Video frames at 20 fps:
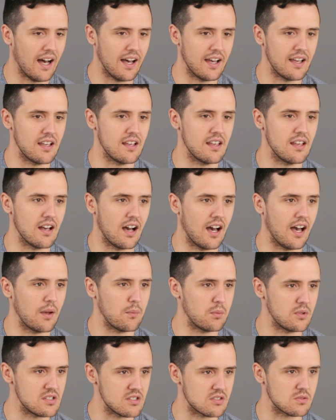I
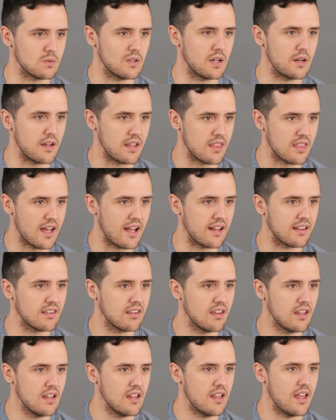would just worry that
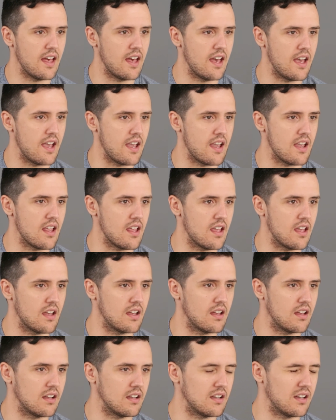a
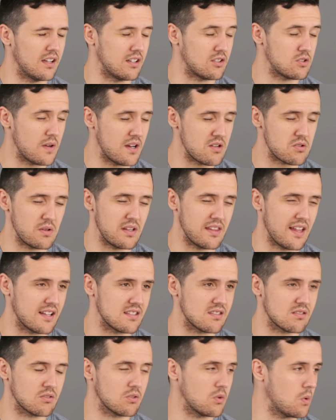Treasury
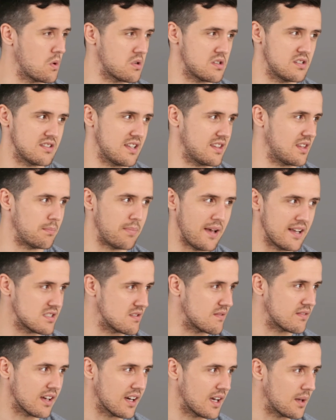that's cautious at the best
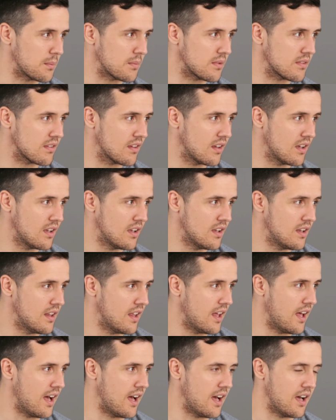of times,
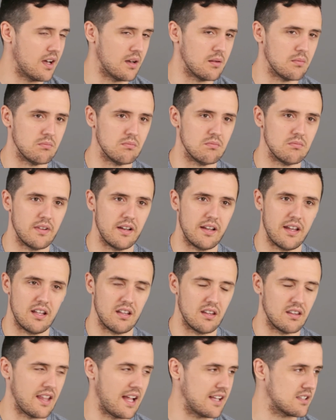
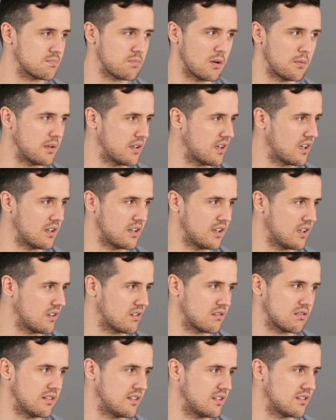and that's probably going to
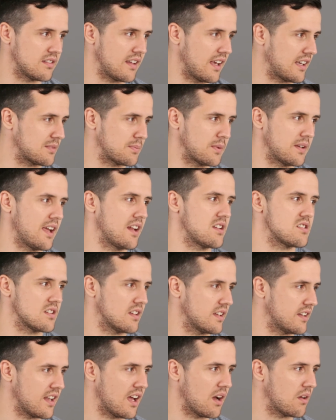increase
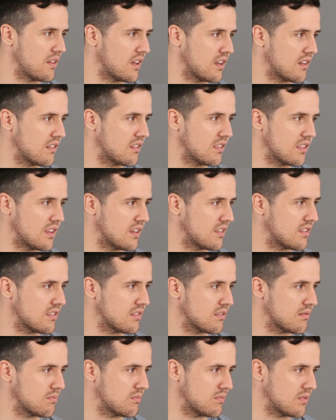exponentially now that
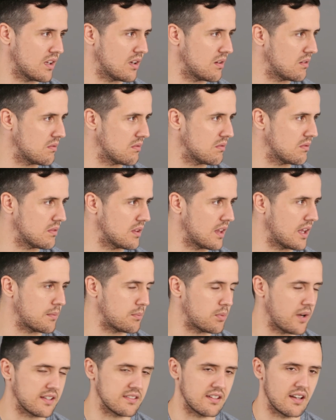that
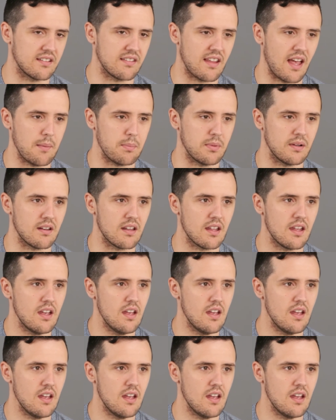Brexit has happened.